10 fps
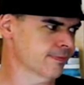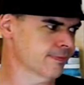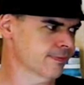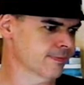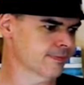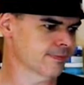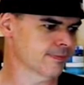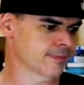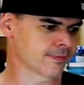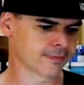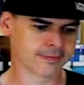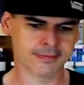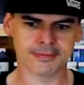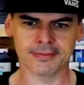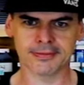
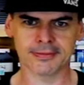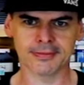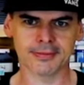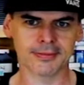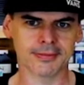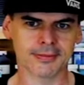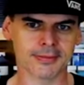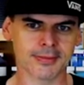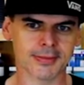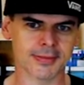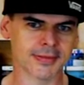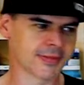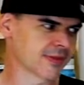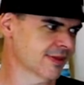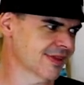
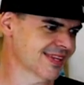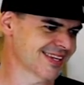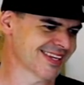[no speech]